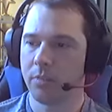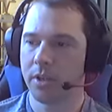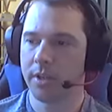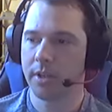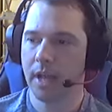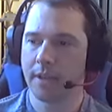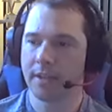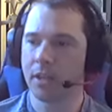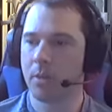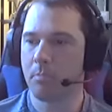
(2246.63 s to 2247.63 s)
But I
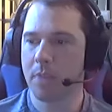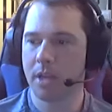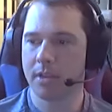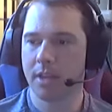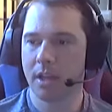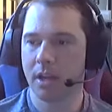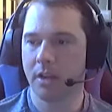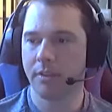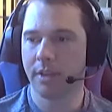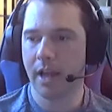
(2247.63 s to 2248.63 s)
think the big thing
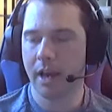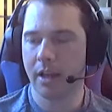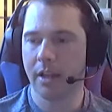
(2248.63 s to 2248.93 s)
out that,